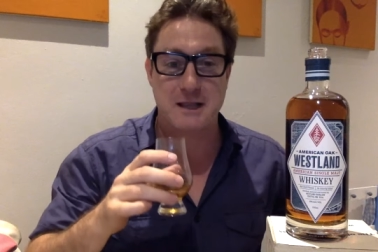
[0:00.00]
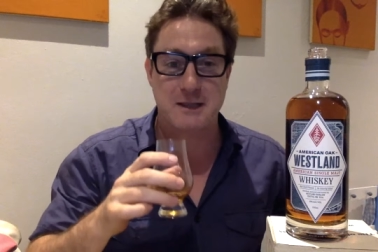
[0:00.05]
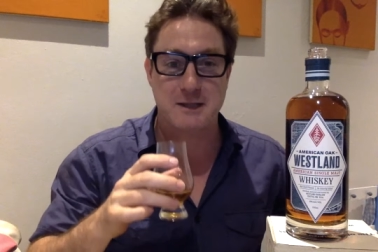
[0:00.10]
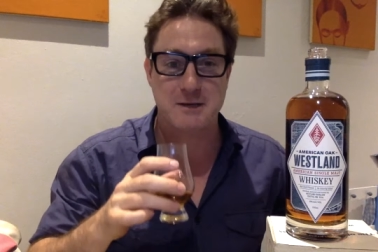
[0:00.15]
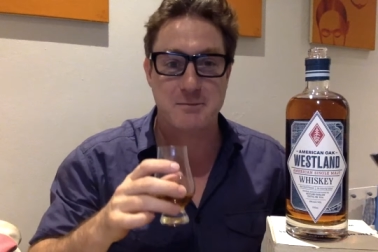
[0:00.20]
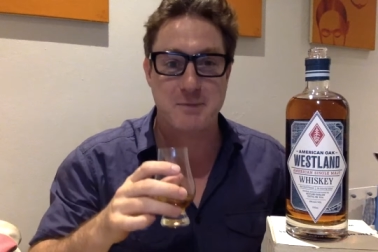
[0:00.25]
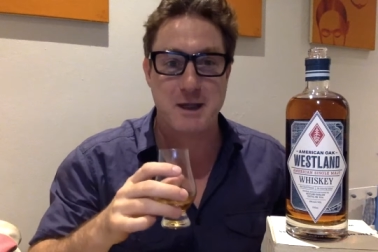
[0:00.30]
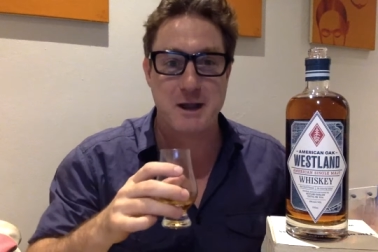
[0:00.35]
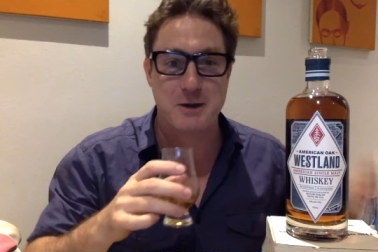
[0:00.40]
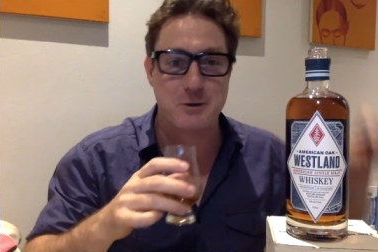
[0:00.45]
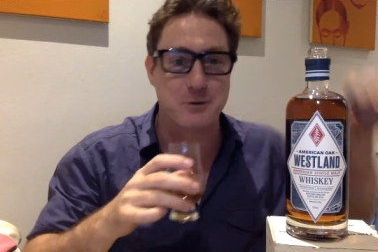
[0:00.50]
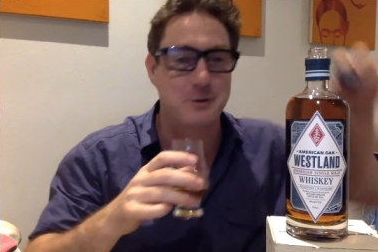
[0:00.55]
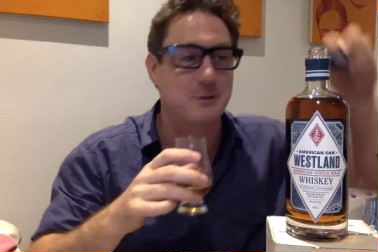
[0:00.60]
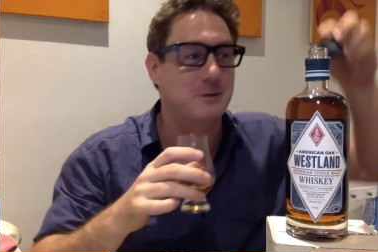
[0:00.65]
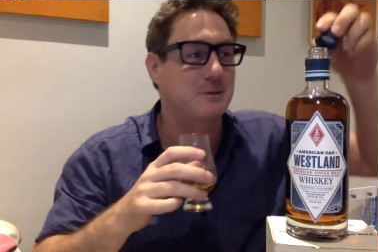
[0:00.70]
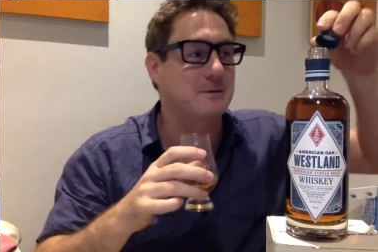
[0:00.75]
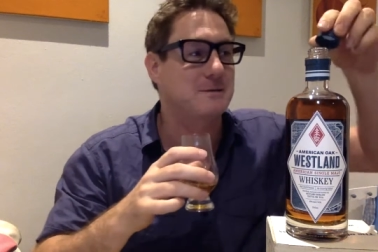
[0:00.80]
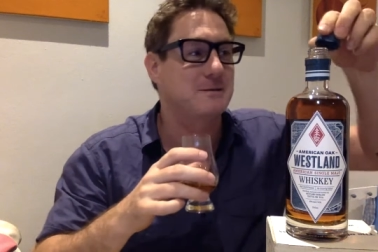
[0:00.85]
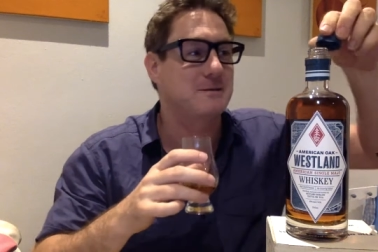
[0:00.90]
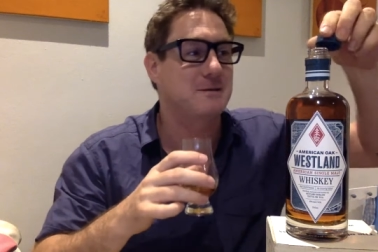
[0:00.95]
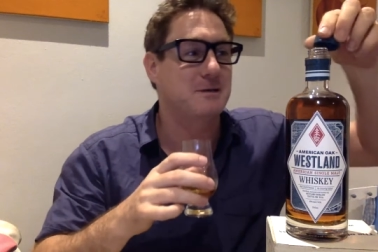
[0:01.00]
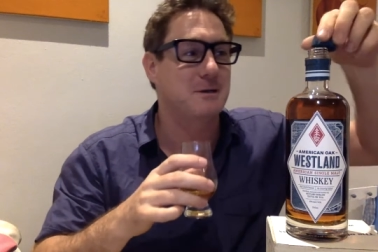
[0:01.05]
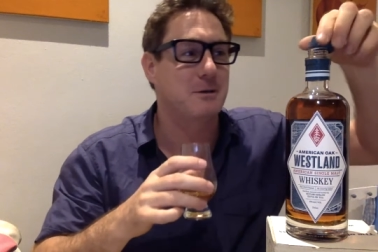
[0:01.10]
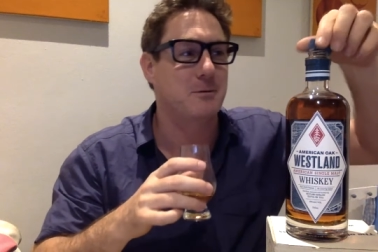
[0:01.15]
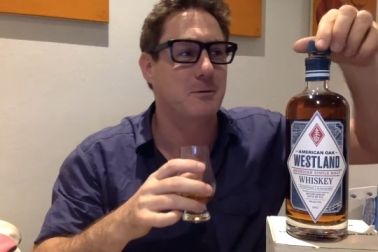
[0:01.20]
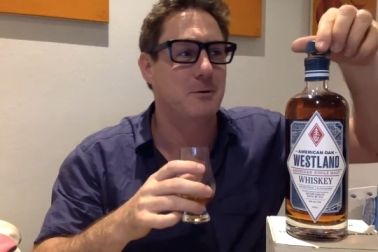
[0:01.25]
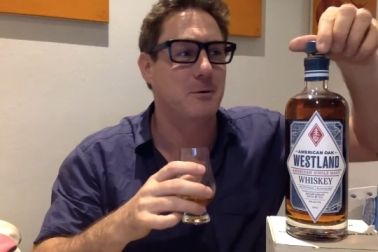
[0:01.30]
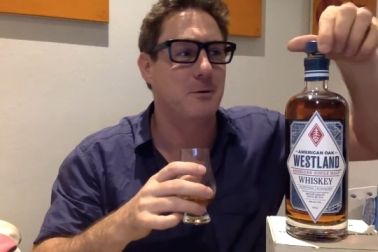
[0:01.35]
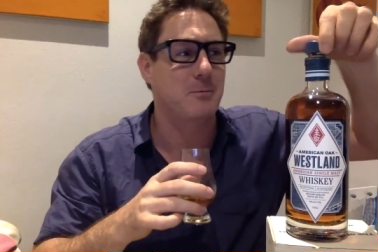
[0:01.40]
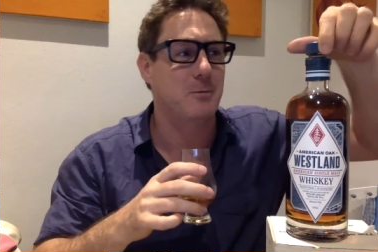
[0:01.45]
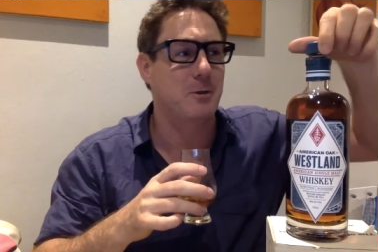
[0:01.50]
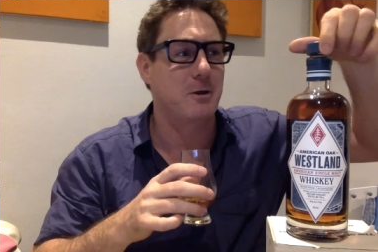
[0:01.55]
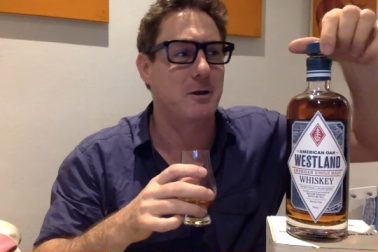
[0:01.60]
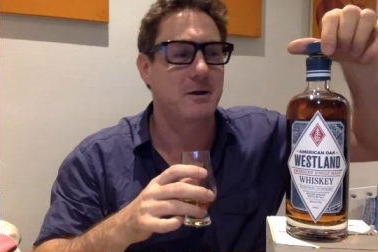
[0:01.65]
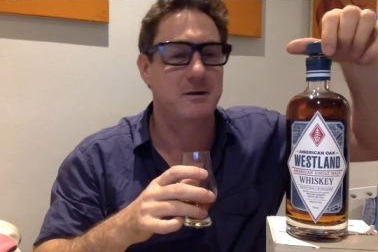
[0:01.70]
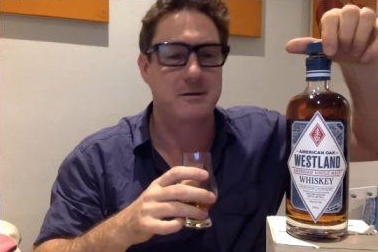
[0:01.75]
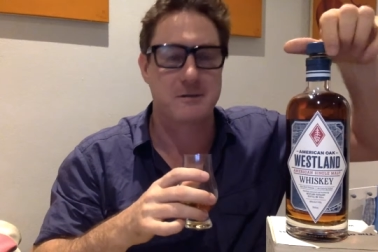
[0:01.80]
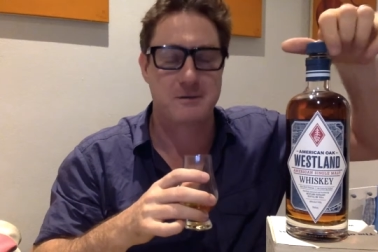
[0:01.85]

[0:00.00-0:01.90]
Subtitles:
lid back on because you know what I'm like.